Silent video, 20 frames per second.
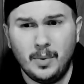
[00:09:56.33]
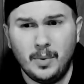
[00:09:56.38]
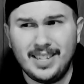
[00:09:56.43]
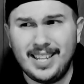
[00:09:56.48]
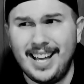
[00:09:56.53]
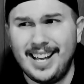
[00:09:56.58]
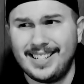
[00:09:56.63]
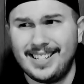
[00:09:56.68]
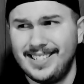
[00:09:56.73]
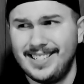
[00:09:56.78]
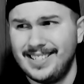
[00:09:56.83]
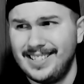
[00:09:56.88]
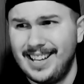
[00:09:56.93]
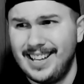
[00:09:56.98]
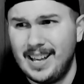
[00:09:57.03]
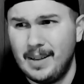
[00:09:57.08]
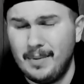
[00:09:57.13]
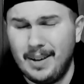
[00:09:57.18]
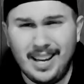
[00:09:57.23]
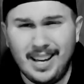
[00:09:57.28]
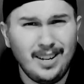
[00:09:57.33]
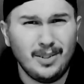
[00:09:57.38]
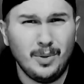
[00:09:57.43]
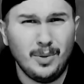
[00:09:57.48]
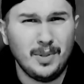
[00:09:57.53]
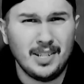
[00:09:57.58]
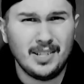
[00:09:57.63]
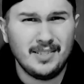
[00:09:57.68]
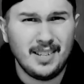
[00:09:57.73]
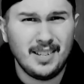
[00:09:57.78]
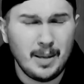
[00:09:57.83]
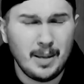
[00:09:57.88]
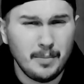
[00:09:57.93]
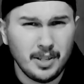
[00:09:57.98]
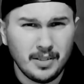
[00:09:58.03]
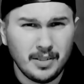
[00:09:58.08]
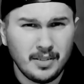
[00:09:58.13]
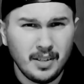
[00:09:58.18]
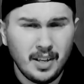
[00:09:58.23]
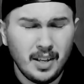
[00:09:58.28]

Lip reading: What the heck's his name? I don't know what his name is.